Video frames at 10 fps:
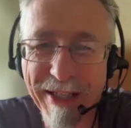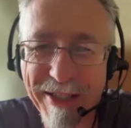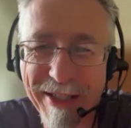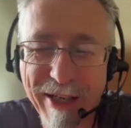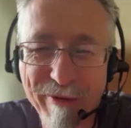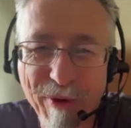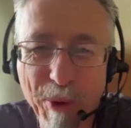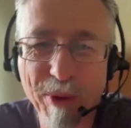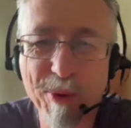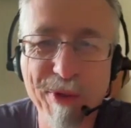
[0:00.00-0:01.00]
isn't there?
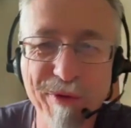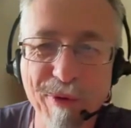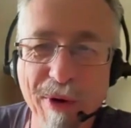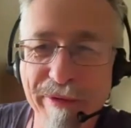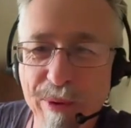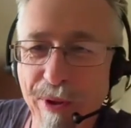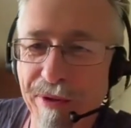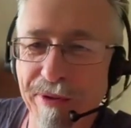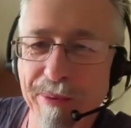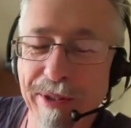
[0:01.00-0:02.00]
Folklore is for
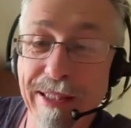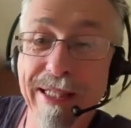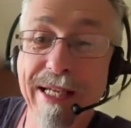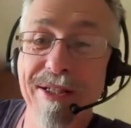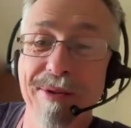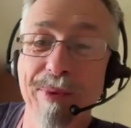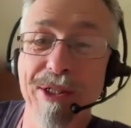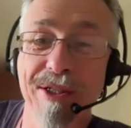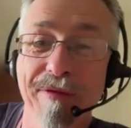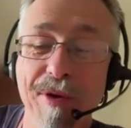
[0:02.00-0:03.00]
everyone. Well, it is, and we
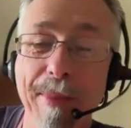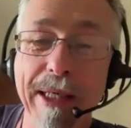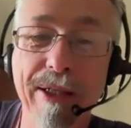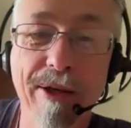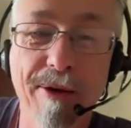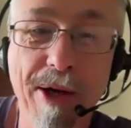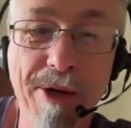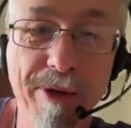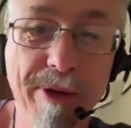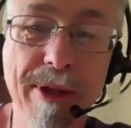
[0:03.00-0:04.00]
just have to make it our
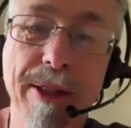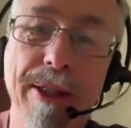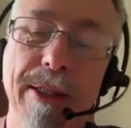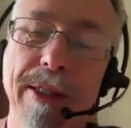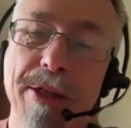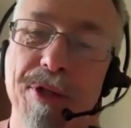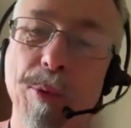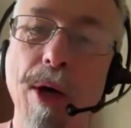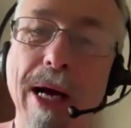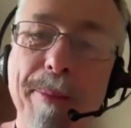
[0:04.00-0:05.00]
own. So
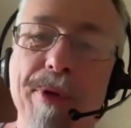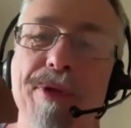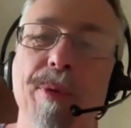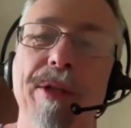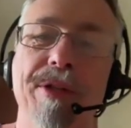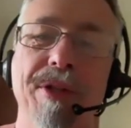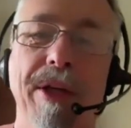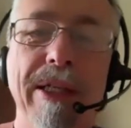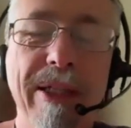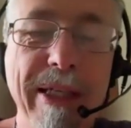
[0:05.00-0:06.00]
what happens when
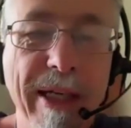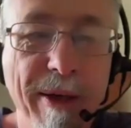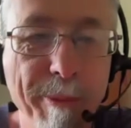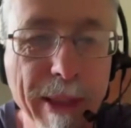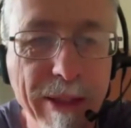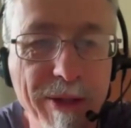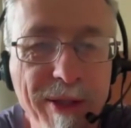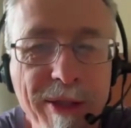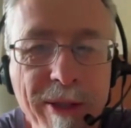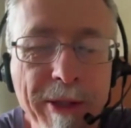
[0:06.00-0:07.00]
psychedelia
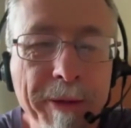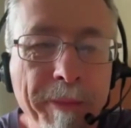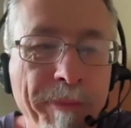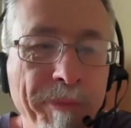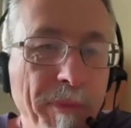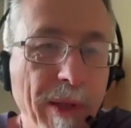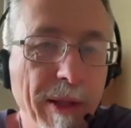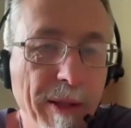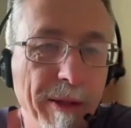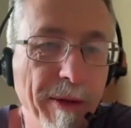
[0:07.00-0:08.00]
meets
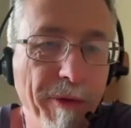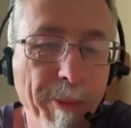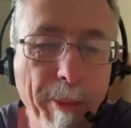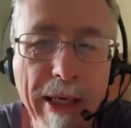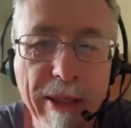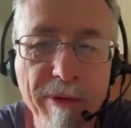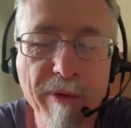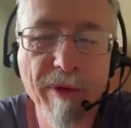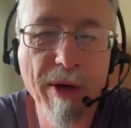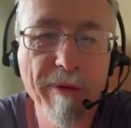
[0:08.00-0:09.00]
the pagan
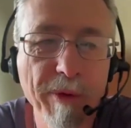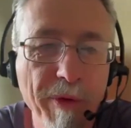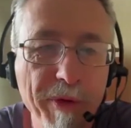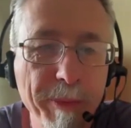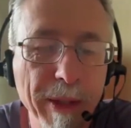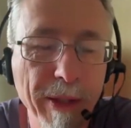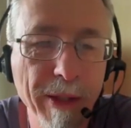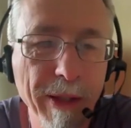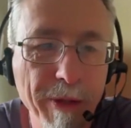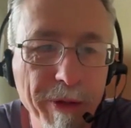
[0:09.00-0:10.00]
revival that's been
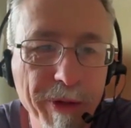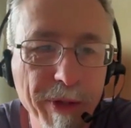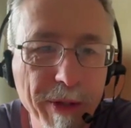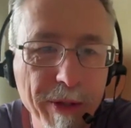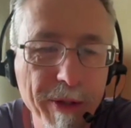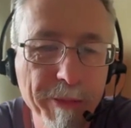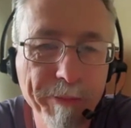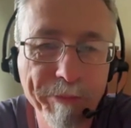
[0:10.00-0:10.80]
going on since